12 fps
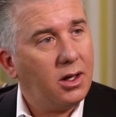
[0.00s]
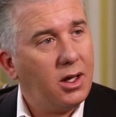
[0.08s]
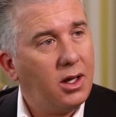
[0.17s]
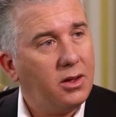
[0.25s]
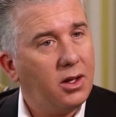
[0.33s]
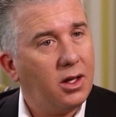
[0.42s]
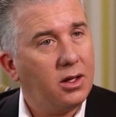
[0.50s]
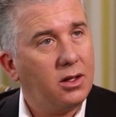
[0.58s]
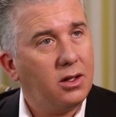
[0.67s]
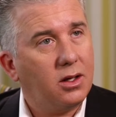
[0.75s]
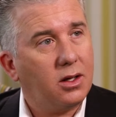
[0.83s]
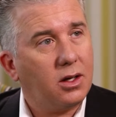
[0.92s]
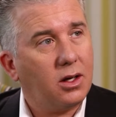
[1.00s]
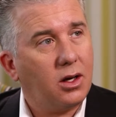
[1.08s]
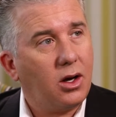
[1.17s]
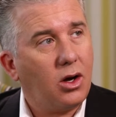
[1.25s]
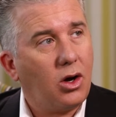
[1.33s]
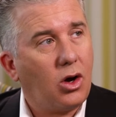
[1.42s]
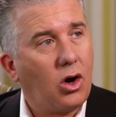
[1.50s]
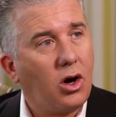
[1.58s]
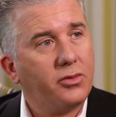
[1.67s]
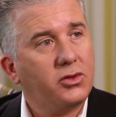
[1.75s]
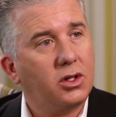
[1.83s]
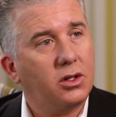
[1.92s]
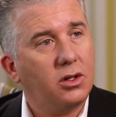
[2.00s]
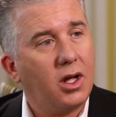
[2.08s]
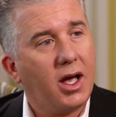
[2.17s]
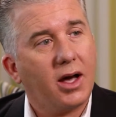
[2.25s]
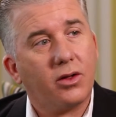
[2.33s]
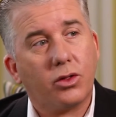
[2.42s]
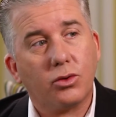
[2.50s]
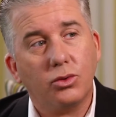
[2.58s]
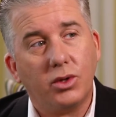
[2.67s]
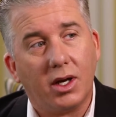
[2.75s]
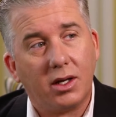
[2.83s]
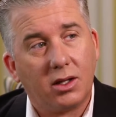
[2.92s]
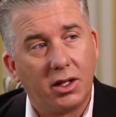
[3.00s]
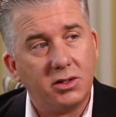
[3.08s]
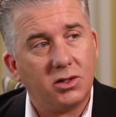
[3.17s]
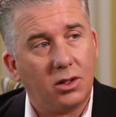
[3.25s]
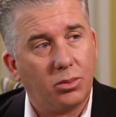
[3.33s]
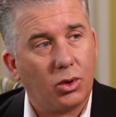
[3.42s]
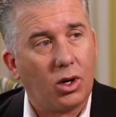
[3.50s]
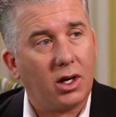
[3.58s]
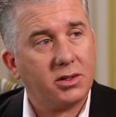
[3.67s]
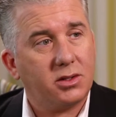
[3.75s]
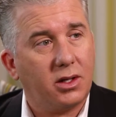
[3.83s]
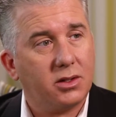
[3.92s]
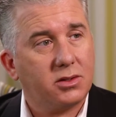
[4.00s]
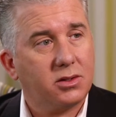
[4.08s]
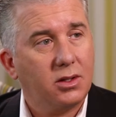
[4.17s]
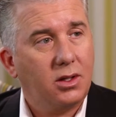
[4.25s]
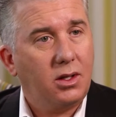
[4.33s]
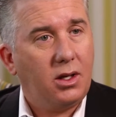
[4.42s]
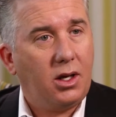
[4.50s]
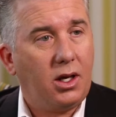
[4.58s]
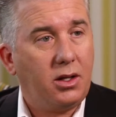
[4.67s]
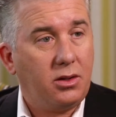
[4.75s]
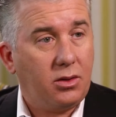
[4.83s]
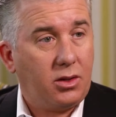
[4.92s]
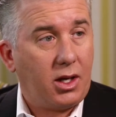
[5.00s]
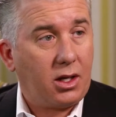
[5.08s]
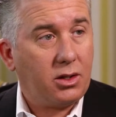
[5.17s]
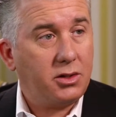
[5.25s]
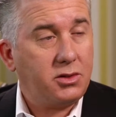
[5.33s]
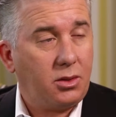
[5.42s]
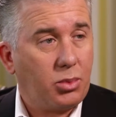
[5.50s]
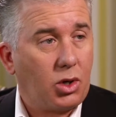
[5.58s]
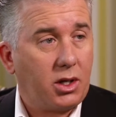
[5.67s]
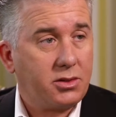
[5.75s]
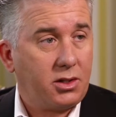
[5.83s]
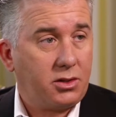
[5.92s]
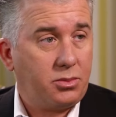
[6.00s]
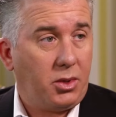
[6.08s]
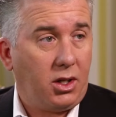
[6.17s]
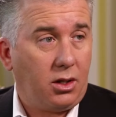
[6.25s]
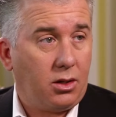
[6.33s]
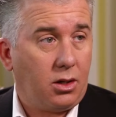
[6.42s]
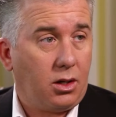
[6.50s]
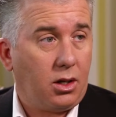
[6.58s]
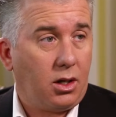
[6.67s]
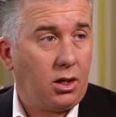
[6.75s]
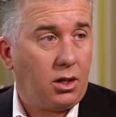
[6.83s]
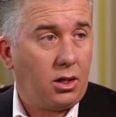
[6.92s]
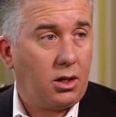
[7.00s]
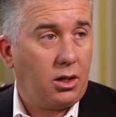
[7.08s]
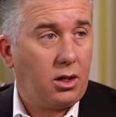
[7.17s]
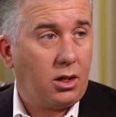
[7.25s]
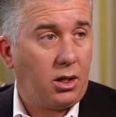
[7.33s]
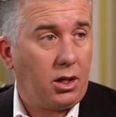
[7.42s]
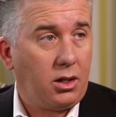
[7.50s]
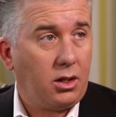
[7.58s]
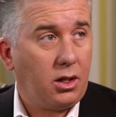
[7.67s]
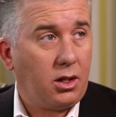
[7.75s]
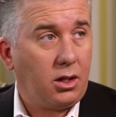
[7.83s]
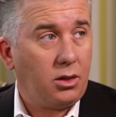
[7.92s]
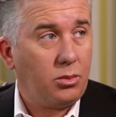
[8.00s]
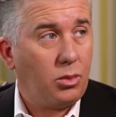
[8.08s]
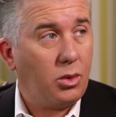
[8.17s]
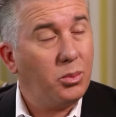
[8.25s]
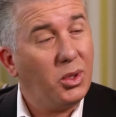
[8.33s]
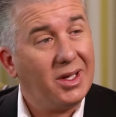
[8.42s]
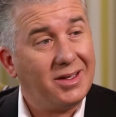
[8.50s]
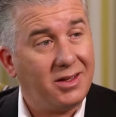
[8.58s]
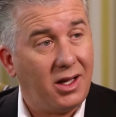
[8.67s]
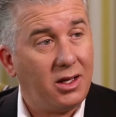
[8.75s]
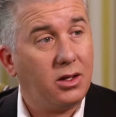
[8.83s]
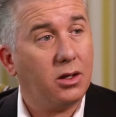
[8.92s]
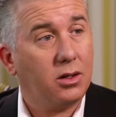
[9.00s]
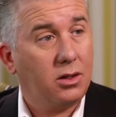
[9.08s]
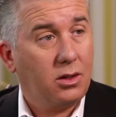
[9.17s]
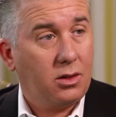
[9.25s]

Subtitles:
And then often through that cleansing process, and that cleansing process being a big data